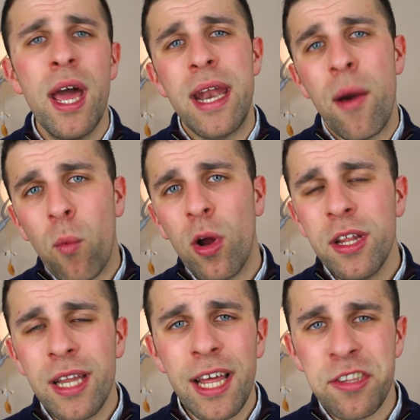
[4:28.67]
Now,
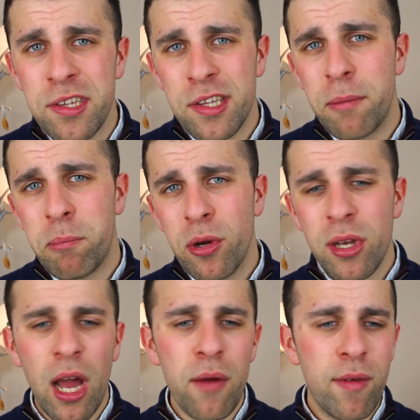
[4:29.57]
one of the lessons in the
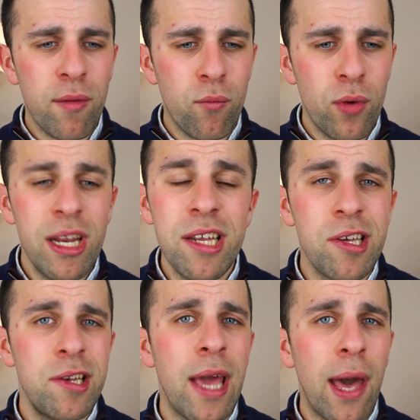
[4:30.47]
book that I think really
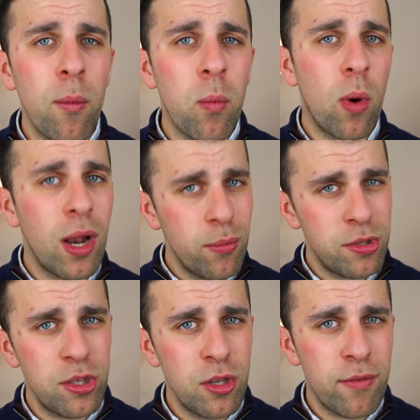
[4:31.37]
did help while I
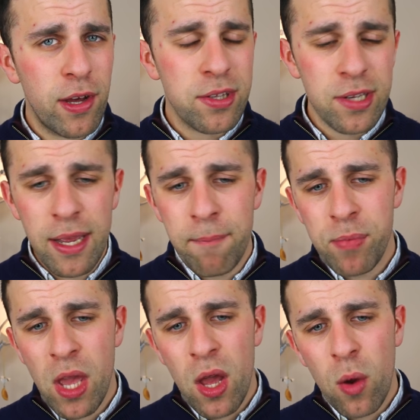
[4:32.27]
was at university
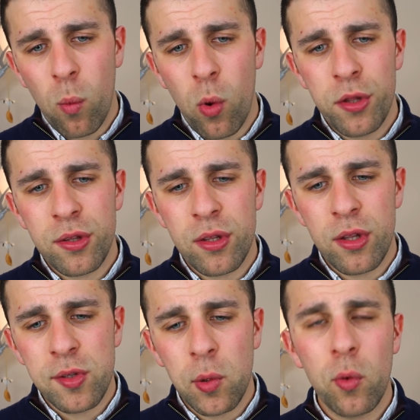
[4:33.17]
was
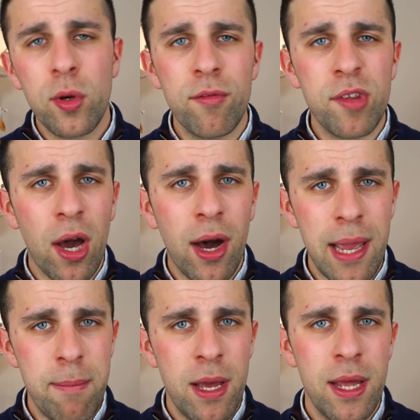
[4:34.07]
the talk of
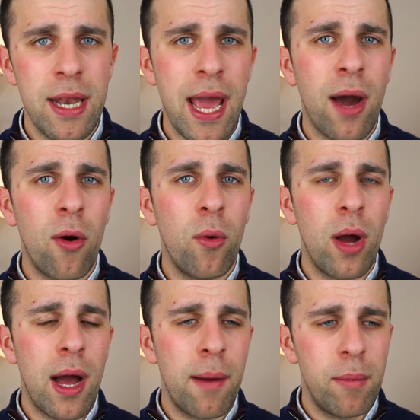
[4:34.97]
time. Now,
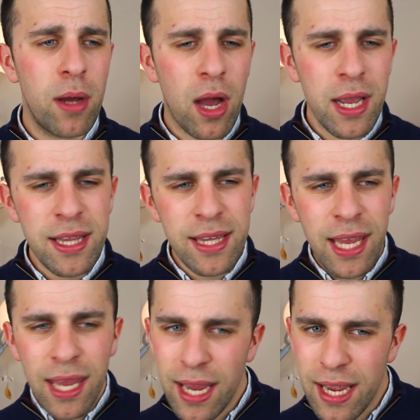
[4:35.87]
um, I
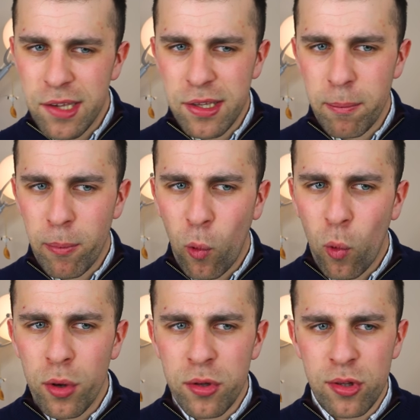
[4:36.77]
think it's an
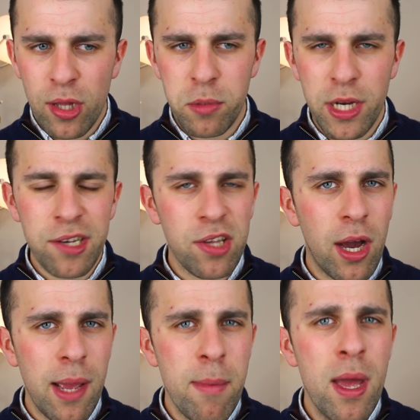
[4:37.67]
important subject,
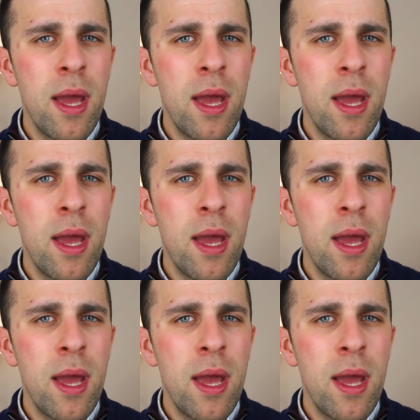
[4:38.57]
time,